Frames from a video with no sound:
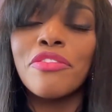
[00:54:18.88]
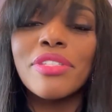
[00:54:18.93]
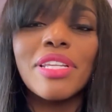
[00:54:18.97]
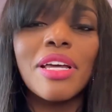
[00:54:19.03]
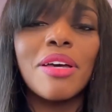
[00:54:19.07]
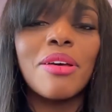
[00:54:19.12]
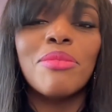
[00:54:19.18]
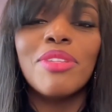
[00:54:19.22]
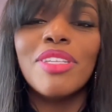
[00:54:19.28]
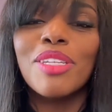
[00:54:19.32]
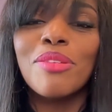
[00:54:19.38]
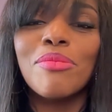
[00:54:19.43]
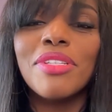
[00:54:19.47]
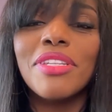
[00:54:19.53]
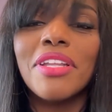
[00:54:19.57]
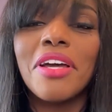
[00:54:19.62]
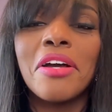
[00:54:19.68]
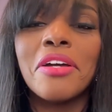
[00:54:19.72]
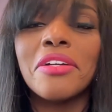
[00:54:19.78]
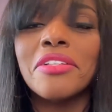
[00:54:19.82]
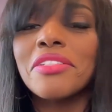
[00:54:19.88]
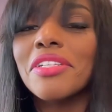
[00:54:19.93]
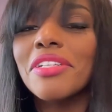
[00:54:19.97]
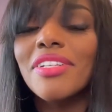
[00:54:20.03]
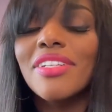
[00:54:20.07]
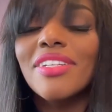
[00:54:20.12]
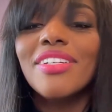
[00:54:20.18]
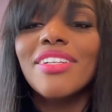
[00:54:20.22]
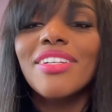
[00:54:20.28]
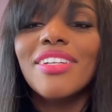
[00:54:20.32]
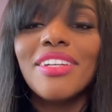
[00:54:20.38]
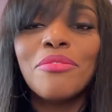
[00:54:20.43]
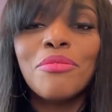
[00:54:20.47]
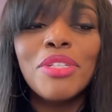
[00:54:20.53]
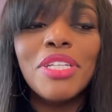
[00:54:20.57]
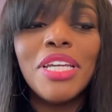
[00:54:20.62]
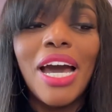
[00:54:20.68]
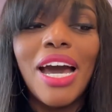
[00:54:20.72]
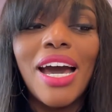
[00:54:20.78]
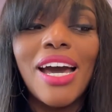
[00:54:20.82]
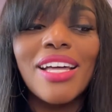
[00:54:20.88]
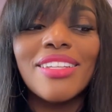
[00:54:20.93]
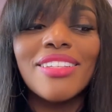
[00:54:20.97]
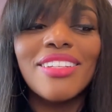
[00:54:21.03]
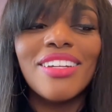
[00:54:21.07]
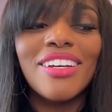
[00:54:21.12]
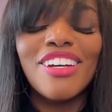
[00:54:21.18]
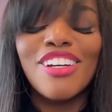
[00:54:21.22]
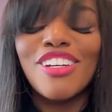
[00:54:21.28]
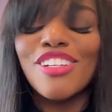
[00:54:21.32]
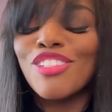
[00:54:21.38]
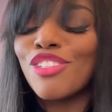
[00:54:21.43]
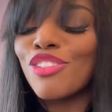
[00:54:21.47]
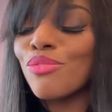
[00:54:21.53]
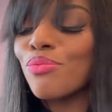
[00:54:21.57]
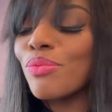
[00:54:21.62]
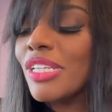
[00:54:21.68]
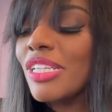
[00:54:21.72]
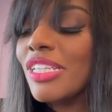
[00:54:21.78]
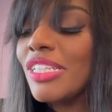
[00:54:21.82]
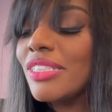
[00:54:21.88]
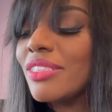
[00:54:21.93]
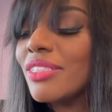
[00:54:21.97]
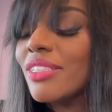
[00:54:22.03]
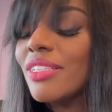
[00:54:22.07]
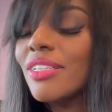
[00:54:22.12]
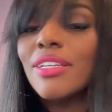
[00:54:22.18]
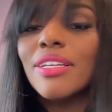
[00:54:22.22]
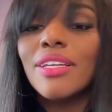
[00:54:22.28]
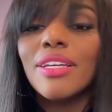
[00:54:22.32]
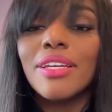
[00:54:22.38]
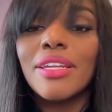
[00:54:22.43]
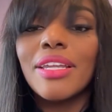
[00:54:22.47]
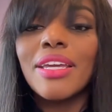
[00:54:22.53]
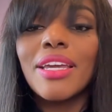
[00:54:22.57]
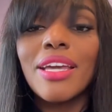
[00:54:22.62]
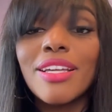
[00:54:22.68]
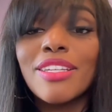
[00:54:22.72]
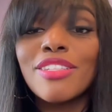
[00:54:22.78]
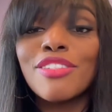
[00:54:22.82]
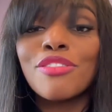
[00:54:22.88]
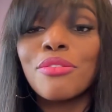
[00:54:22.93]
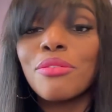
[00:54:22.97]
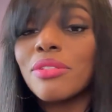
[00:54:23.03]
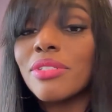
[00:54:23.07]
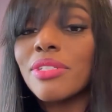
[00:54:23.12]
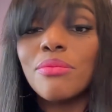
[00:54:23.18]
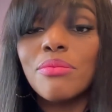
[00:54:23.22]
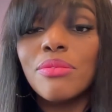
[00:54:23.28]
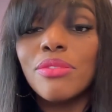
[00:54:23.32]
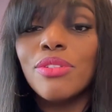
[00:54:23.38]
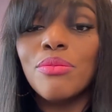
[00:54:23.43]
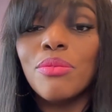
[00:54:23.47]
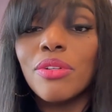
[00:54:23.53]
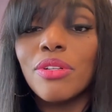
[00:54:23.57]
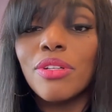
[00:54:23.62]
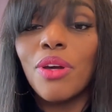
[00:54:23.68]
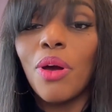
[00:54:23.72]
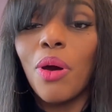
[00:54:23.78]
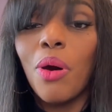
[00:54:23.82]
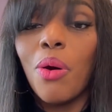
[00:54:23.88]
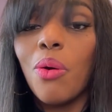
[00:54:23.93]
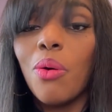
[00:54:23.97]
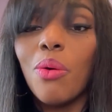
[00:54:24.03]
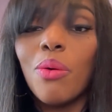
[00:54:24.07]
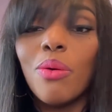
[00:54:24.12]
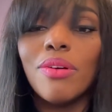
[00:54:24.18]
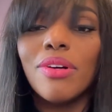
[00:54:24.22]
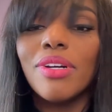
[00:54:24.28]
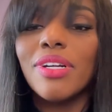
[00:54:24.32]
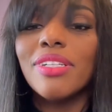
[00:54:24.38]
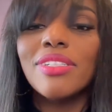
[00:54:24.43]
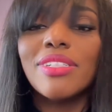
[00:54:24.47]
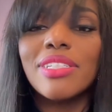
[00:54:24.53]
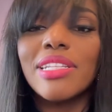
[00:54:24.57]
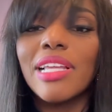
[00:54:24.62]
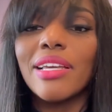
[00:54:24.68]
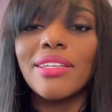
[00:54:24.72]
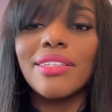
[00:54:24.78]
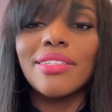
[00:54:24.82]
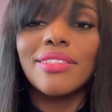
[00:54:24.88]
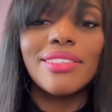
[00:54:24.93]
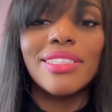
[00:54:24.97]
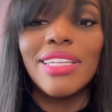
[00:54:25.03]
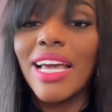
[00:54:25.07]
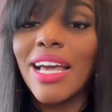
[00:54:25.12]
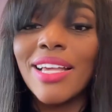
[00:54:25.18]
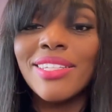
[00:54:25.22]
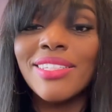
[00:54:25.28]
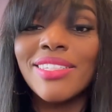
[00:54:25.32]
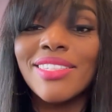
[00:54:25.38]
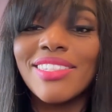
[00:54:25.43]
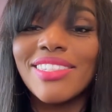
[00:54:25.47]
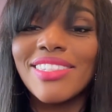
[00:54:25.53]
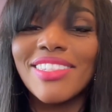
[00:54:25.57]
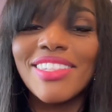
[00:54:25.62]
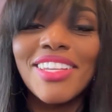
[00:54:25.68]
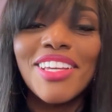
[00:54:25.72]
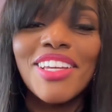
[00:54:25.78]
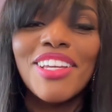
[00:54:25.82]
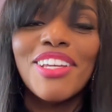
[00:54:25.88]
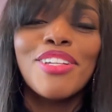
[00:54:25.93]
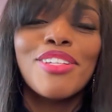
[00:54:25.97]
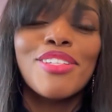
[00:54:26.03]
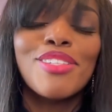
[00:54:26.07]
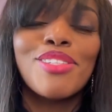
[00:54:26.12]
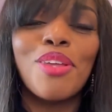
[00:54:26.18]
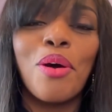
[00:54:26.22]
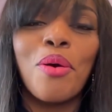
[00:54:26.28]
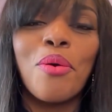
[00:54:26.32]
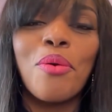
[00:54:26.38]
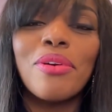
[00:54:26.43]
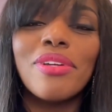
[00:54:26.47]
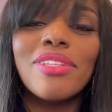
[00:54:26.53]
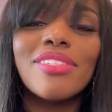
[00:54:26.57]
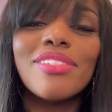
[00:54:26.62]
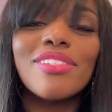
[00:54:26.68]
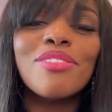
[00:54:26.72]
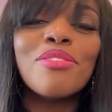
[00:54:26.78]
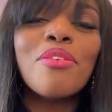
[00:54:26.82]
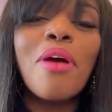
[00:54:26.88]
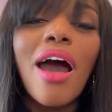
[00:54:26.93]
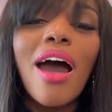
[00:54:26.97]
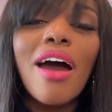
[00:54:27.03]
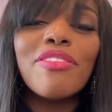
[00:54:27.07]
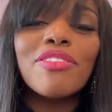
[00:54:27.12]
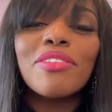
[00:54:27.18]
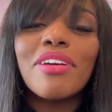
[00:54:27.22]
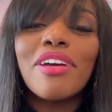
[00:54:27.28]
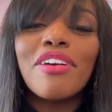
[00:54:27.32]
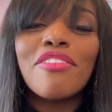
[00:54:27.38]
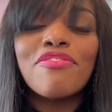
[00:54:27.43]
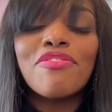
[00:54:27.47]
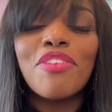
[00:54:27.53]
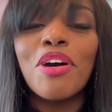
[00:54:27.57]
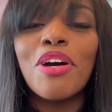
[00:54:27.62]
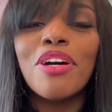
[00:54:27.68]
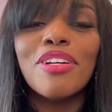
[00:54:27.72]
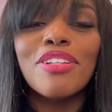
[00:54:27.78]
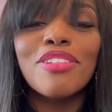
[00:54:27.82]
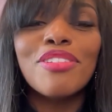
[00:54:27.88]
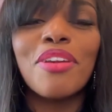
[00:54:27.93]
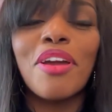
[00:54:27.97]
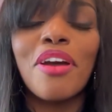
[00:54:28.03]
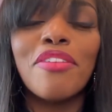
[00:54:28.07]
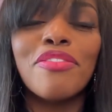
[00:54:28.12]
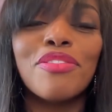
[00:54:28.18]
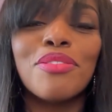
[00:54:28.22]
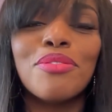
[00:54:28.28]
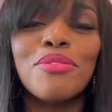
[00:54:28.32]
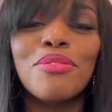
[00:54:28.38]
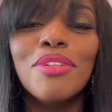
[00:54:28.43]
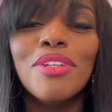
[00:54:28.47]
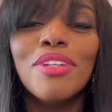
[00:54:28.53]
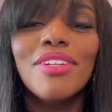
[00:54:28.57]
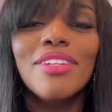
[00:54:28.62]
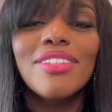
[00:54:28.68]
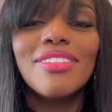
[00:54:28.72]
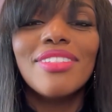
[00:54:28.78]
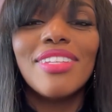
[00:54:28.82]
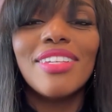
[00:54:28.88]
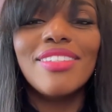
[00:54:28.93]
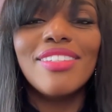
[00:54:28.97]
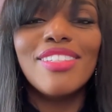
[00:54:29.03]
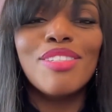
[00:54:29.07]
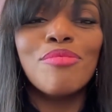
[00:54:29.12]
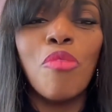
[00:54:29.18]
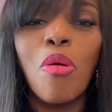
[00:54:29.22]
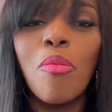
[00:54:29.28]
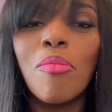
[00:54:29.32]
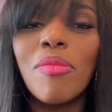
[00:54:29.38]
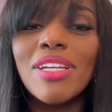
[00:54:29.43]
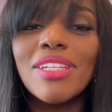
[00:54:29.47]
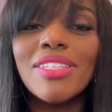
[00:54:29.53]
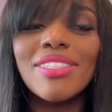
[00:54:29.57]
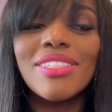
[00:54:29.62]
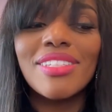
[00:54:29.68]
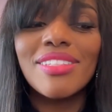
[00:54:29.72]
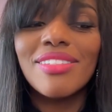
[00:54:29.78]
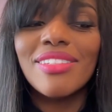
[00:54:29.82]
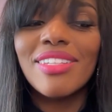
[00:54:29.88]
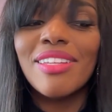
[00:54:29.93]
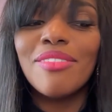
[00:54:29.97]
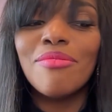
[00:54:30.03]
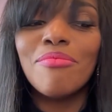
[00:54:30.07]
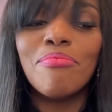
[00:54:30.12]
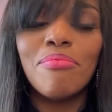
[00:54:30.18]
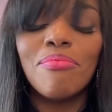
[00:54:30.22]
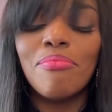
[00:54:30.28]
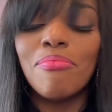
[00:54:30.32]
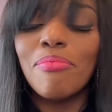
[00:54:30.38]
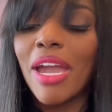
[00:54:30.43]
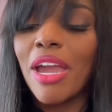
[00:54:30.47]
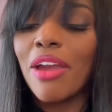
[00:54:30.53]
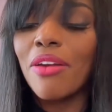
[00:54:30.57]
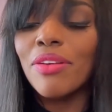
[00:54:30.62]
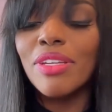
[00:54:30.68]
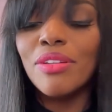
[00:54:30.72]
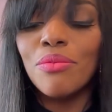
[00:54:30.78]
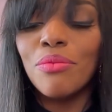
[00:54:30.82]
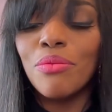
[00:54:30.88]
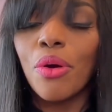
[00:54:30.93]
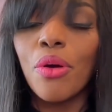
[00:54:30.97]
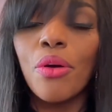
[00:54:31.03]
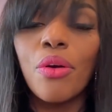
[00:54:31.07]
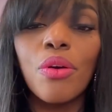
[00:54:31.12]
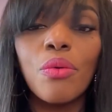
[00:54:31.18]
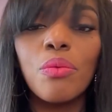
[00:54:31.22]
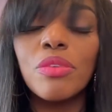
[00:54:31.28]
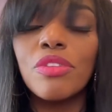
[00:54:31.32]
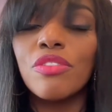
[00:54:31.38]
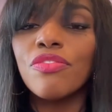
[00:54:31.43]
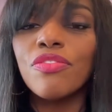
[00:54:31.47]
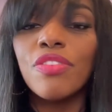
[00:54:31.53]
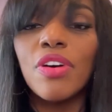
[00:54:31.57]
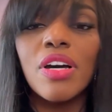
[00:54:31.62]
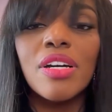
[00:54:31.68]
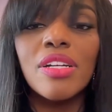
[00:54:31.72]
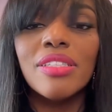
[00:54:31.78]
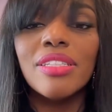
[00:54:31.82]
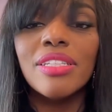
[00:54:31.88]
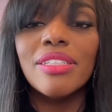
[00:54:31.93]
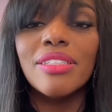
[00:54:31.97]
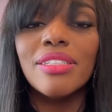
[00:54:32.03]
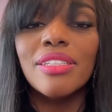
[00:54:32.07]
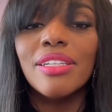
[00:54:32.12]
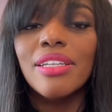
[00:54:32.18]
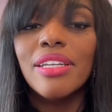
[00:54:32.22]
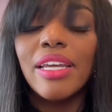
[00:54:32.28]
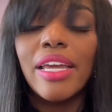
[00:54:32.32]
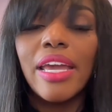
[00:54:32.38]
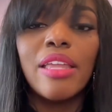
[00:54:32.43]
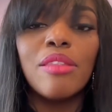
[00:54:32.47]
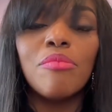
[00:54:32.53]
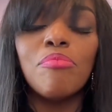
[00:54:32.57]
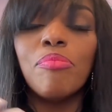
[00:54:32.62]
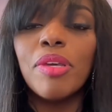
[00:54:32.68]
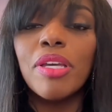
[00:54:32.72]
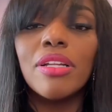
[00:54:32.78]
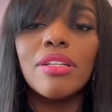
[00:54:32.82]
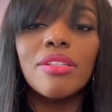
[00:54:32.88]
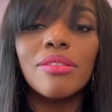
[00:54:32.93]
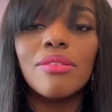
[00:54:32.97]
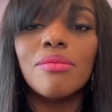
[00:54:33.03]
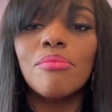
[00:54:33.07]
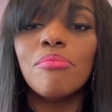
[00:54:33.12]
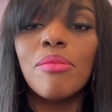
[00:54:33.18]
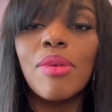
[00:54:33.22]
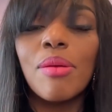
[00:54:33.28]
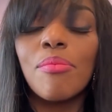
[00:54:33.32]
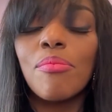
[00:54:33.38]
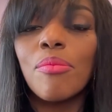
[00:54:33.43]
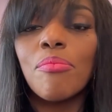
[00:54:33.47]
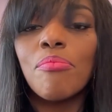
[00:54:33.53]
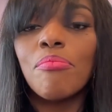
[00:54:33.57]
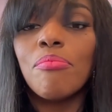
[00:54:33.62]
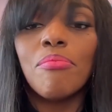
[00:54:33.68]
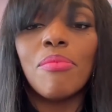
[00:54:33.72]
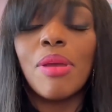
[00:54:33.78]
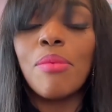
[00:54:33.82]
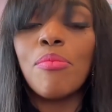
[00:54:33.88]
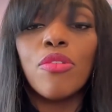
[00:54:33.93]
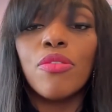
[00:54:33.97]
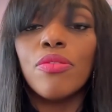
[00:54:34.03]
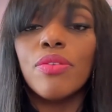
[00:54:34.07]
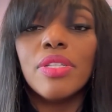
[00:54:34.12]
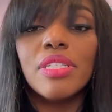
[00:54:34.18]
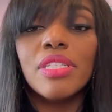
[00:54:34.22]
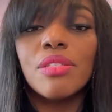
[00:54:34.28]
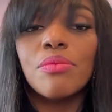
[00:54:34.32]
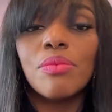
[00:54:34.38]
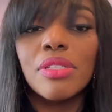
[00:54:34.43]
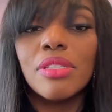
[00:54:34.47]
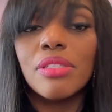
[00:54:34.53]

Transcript: saw Nicki Minaj. We had a suite, and I asked her, I said, would you want to go? And she's like, yes. So it's, you have to have fun. You have to take these moments and marry work with fun, and build memories with